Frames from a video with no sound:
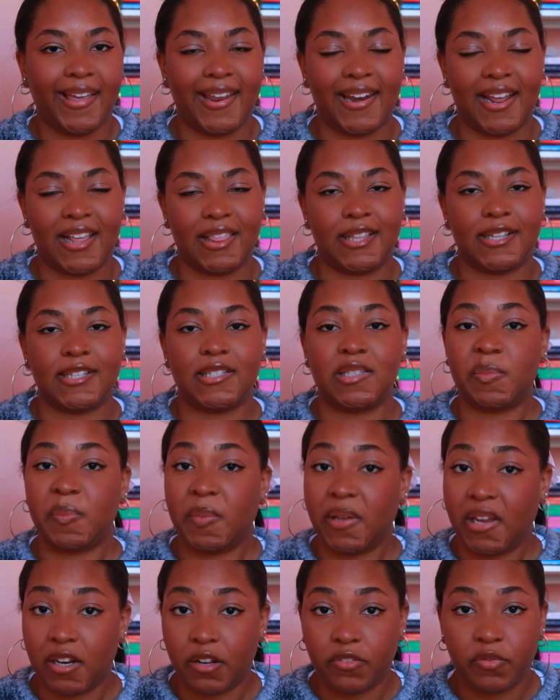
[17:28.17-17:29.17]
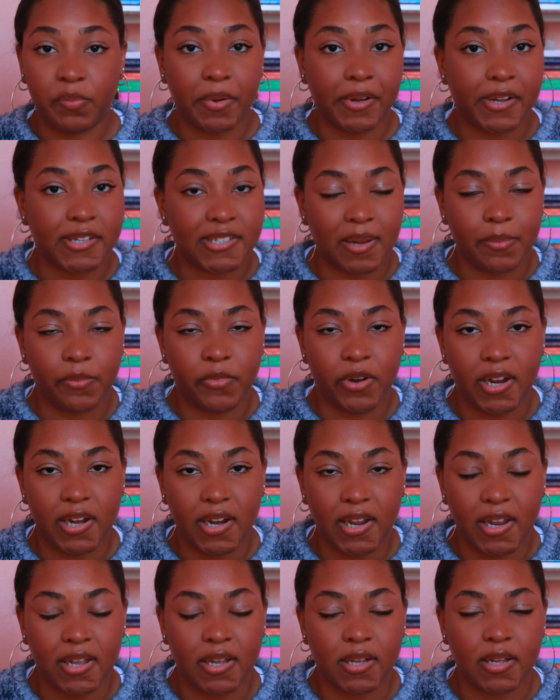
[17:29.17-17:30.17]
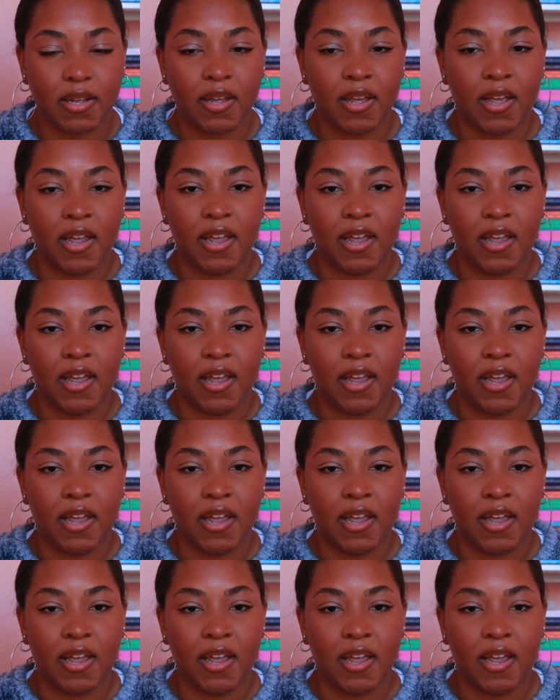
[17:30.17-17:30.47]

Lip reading: and at the speed of books I'm reading.